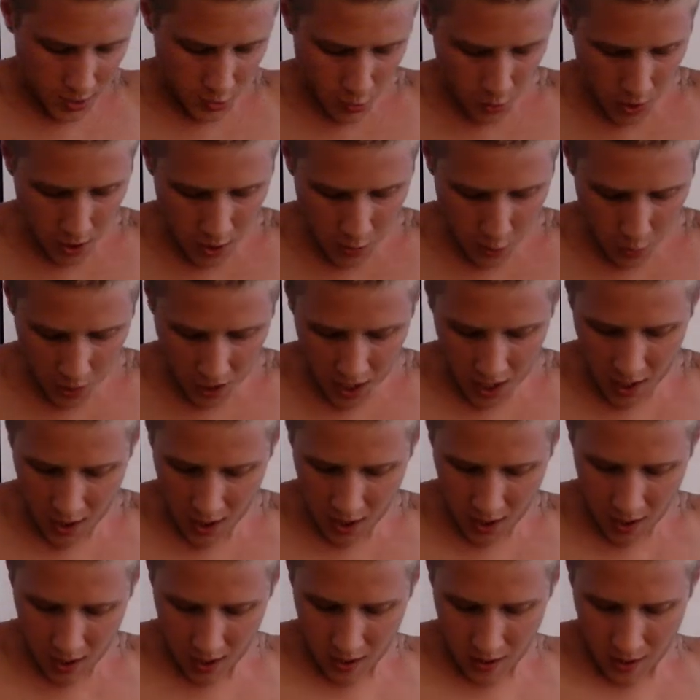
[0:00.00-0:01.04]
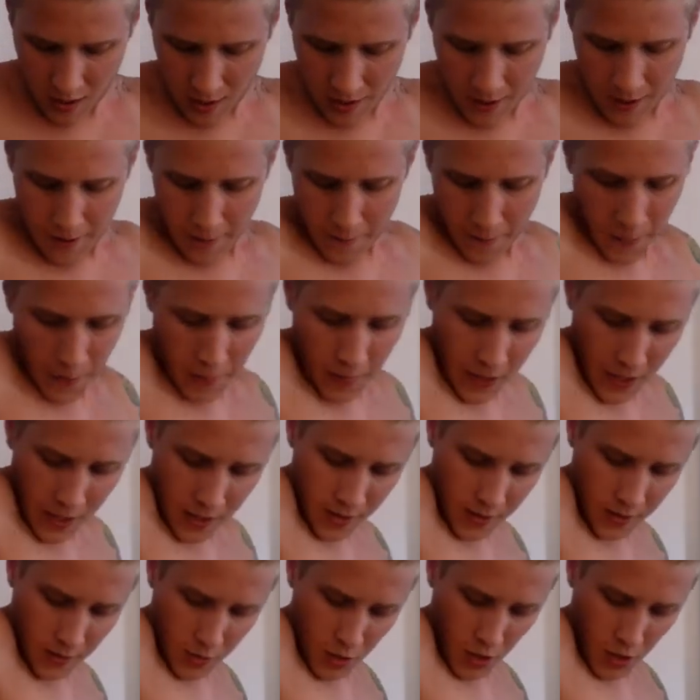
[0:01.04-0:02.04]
pretty pink, and then it's